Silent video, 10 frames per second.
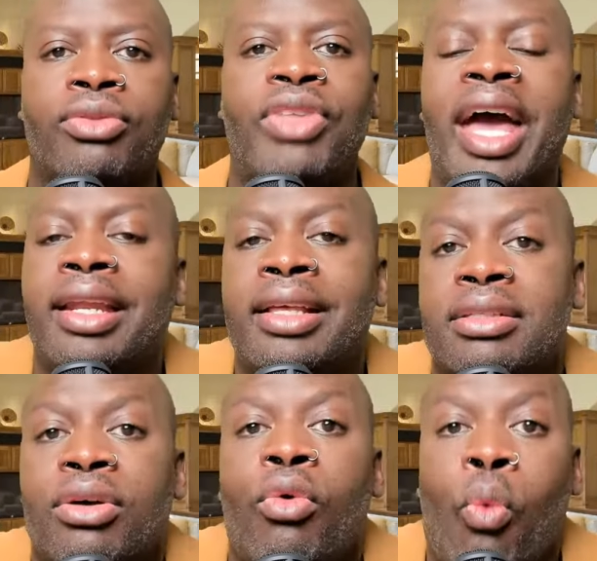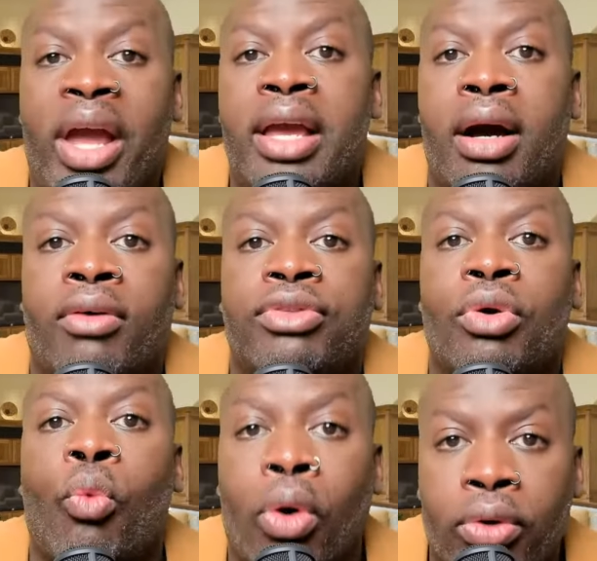That is the way of the
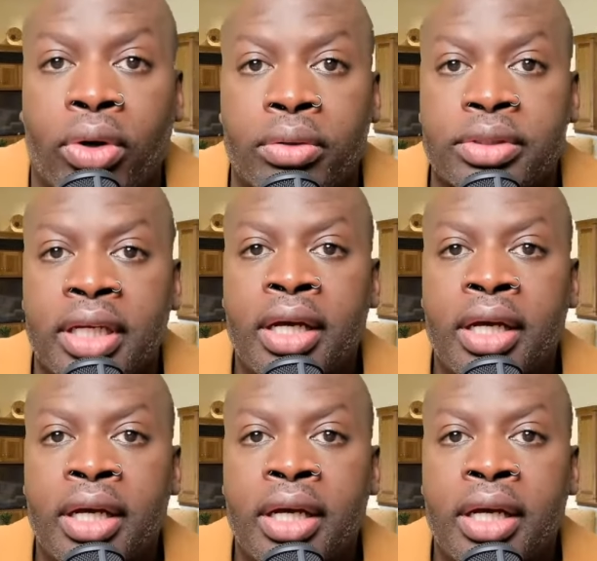world.